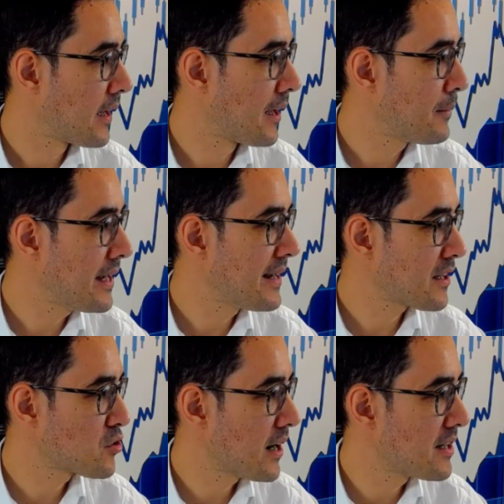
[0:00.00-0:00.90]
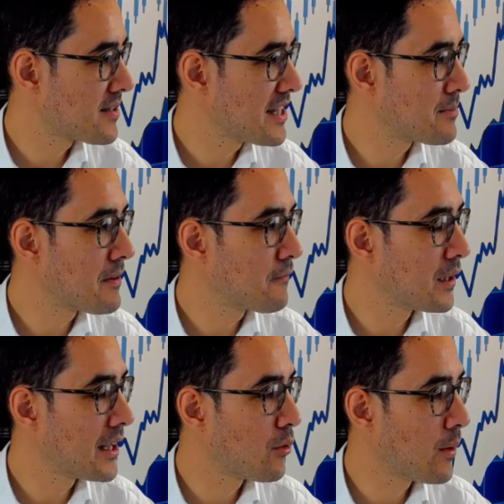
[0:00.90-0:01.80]
Index traders need to be
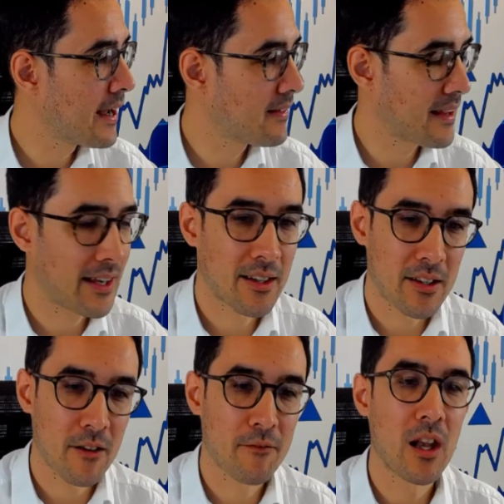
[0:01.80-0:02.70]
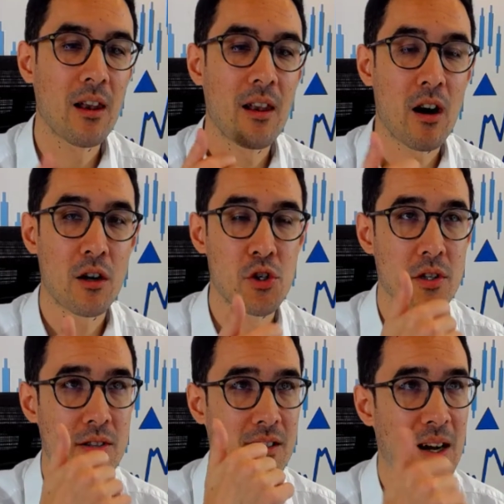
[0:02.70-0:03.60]
fully aware then of the
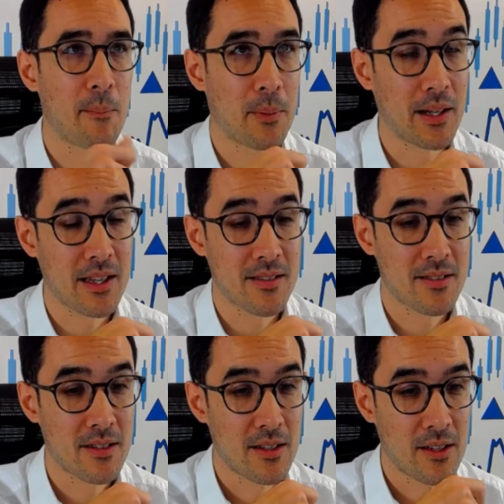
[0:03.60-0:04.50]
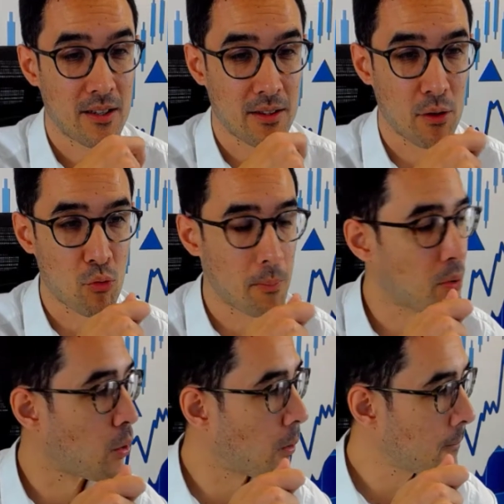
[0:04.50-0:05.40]
largest companies that
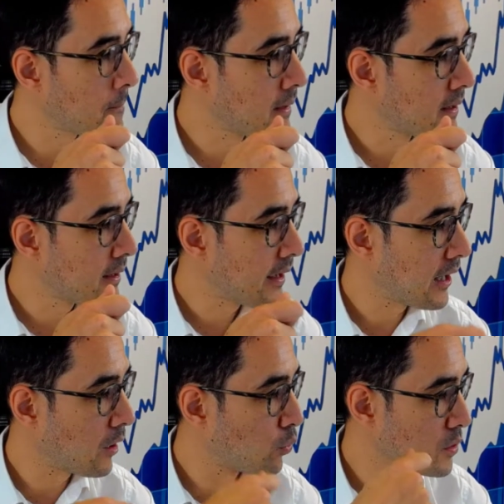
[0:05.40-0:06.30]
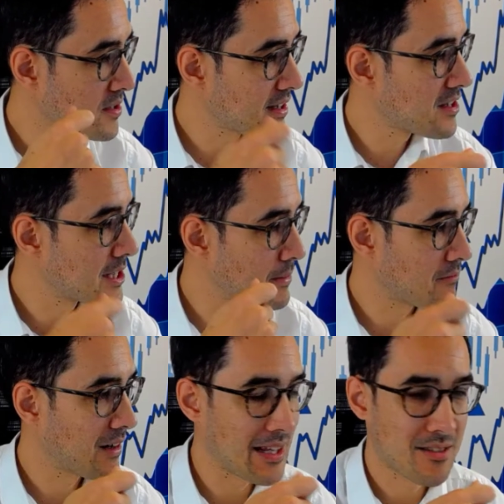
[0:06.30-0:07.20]
report, all sentiment
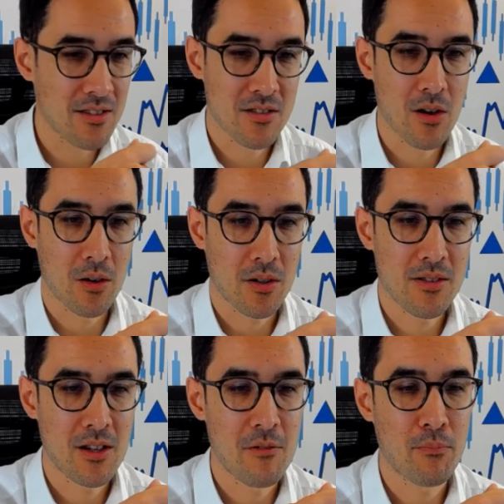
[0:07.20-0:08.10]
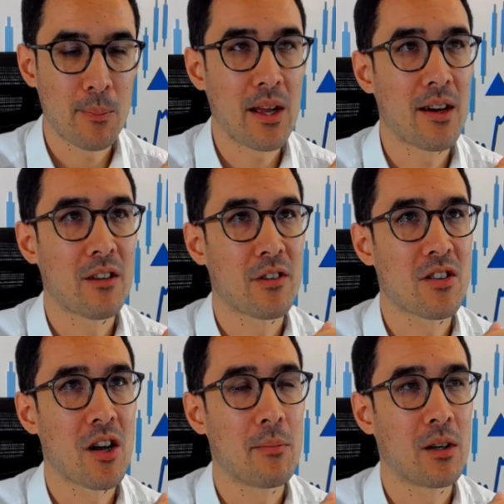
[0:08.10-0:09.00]
related stocks. So you've probably heard of a
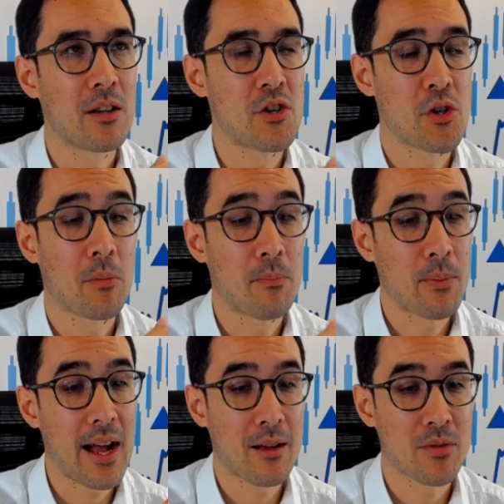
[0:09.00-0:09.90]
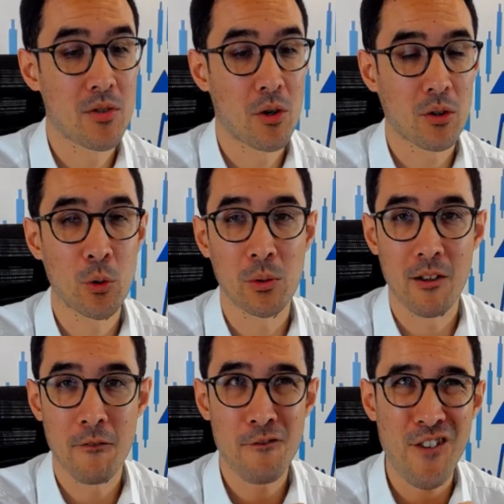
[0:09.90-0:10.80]
terminology on perhaps not called the
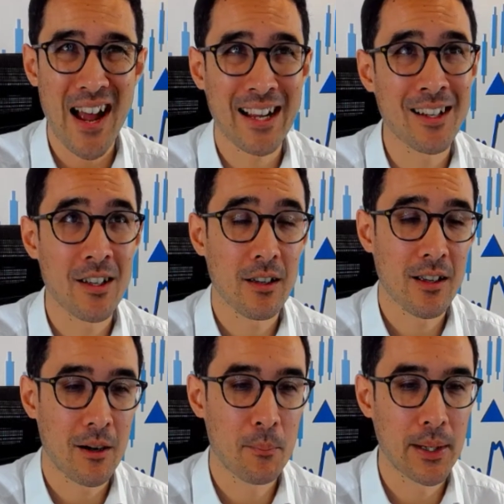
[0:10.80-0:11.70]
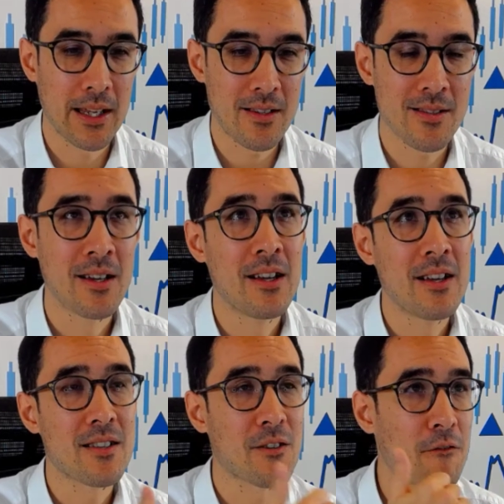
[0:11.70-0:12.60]
FANG companies.
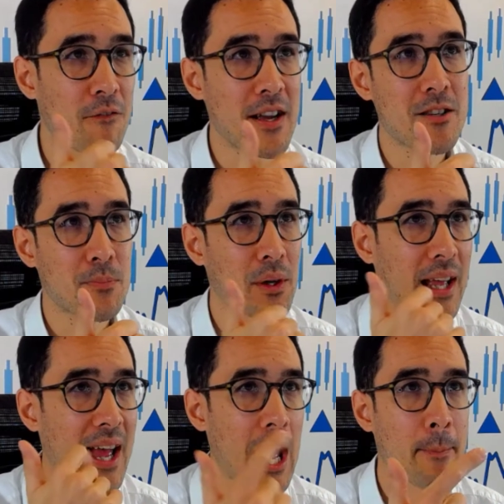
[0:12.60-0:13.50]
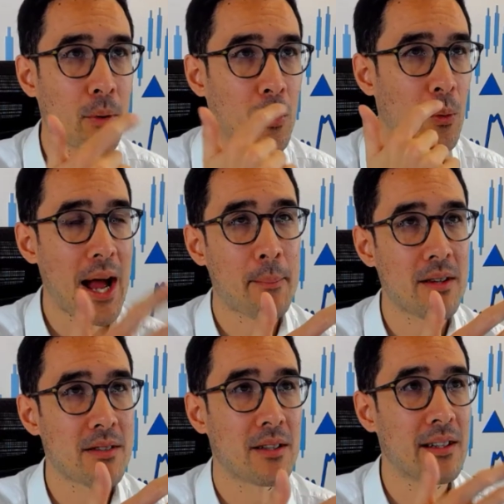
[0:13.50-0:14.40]
So Facebook, Apple,
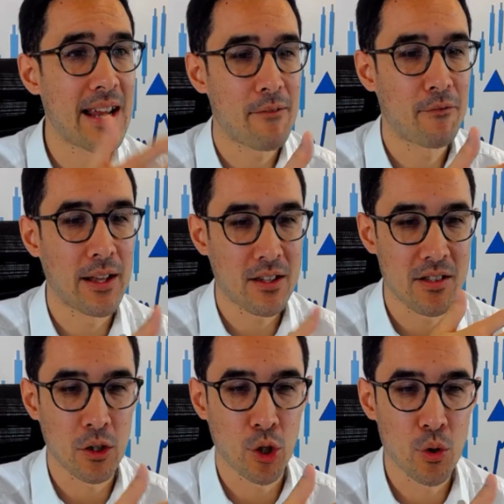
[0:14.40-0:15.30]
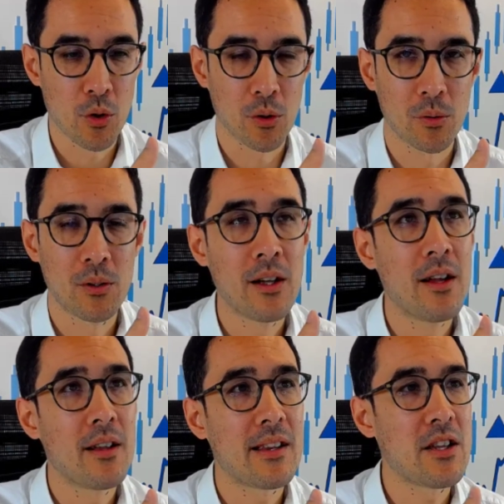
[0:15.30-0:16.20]
Amazon, Netflix and Google.
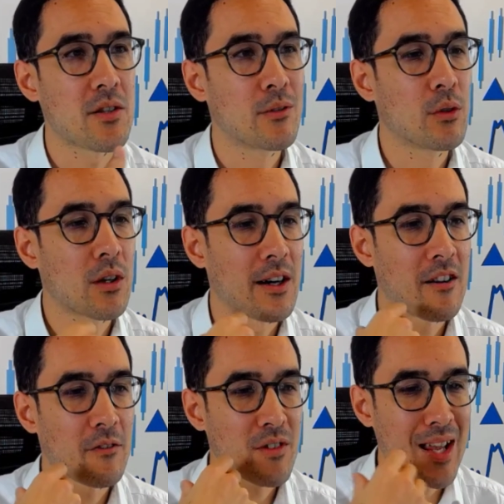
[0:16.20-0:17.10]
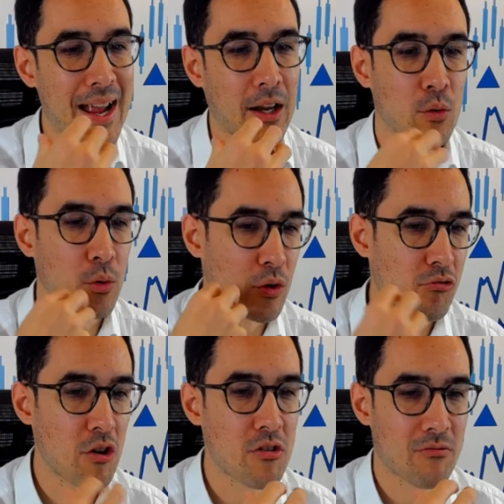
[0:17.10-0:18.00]
These are all kind of tech or
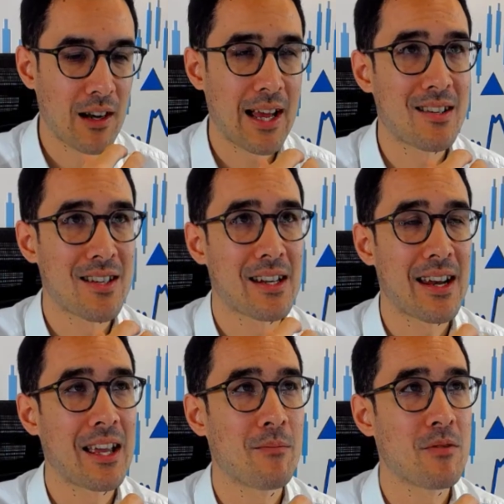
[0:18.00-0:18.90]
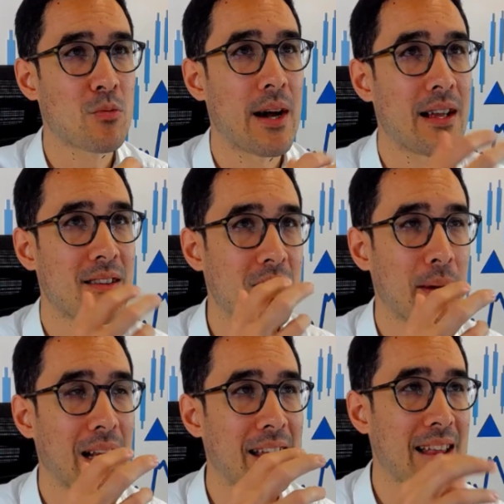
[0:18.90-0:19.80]
growth related names where
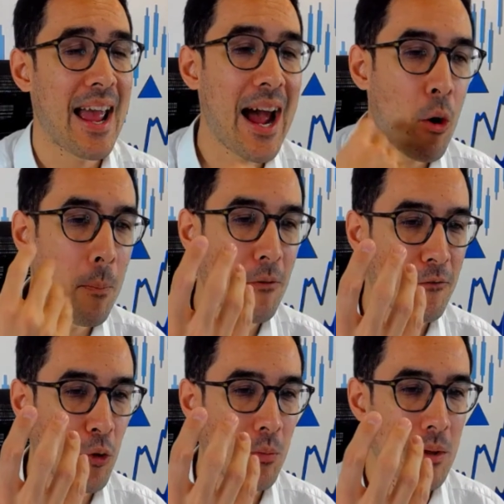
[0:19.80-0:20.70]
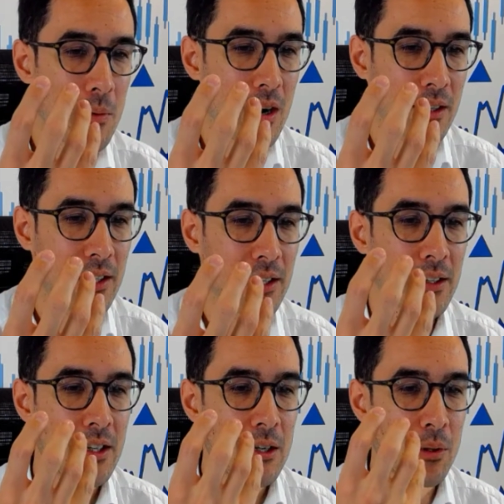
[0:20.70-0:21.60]
typically they outperform the market
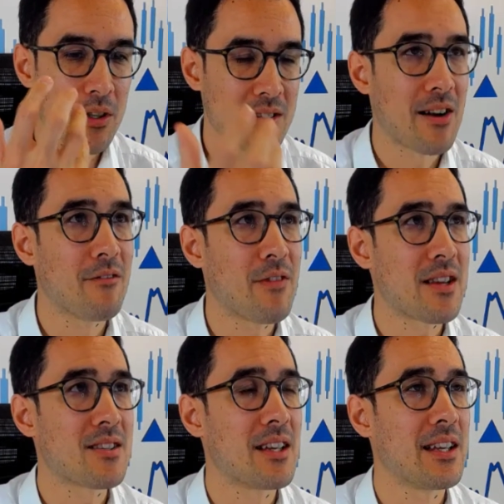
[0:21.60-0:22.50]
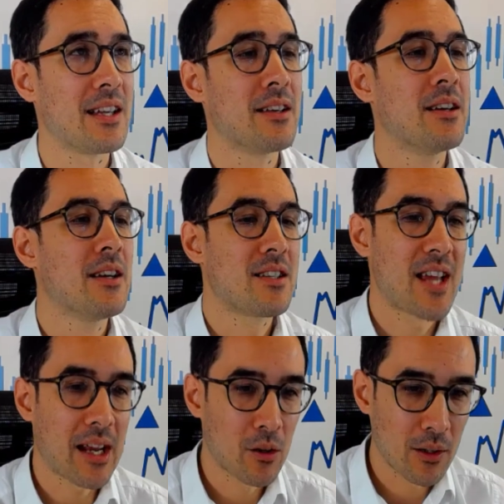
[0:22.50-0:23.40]
because they're invested in
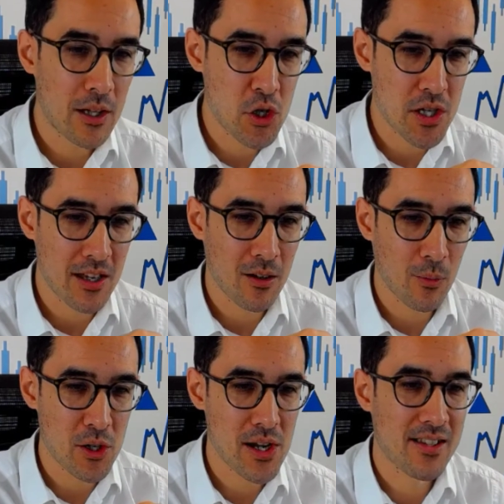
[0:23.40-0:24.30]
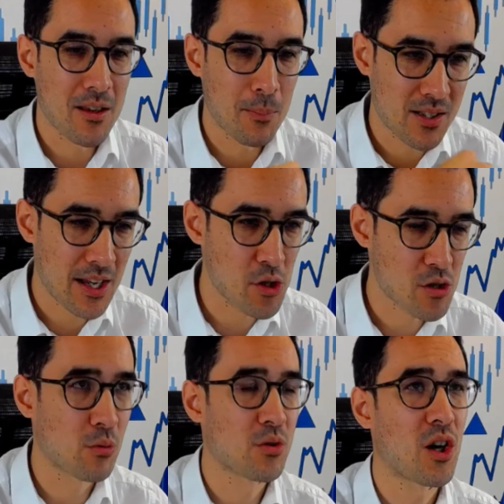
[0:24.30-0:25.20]
technology which has the
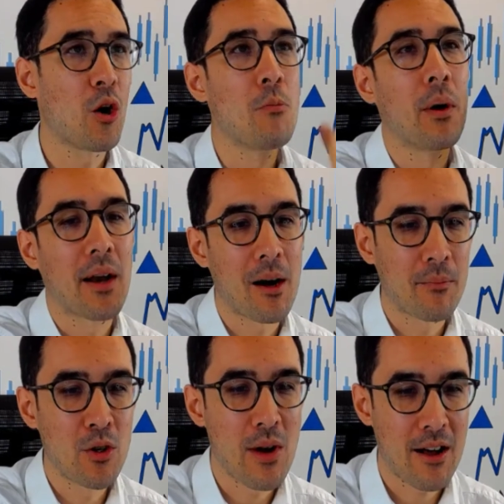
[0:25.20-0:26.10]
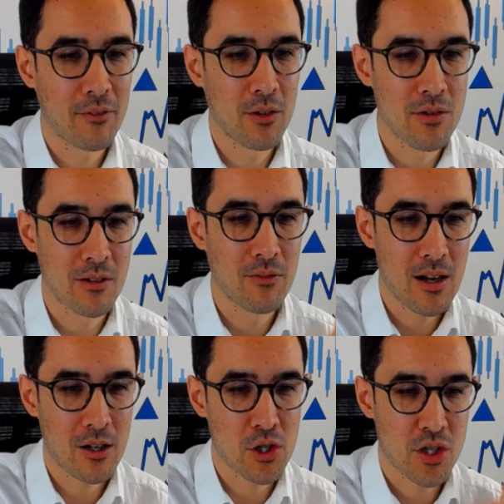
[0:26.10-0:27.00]
potential to open up new avenues of
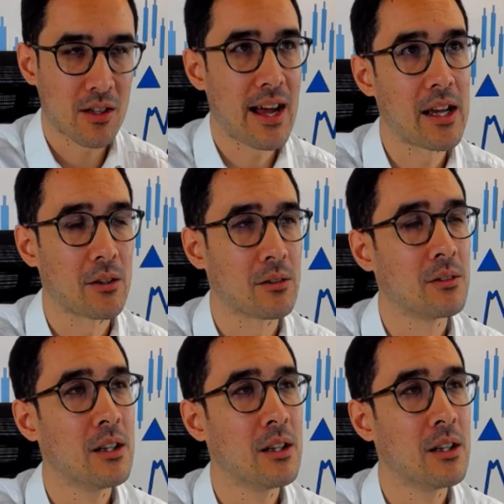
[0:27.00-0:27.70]
large scale